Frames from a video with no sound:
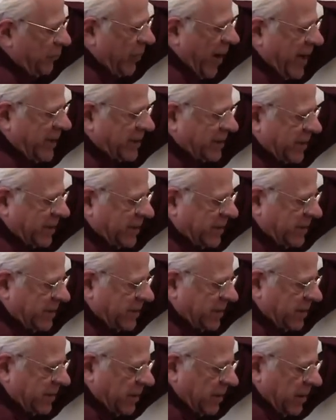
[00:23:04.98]

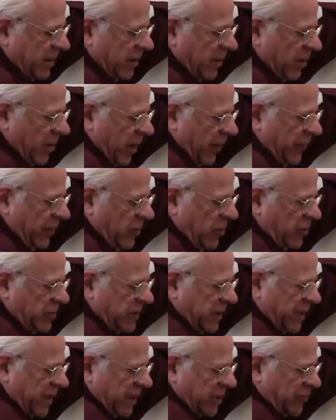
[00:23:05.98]
prices on the
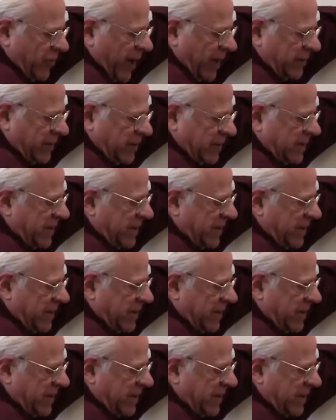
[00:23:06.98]
goods that they're trying to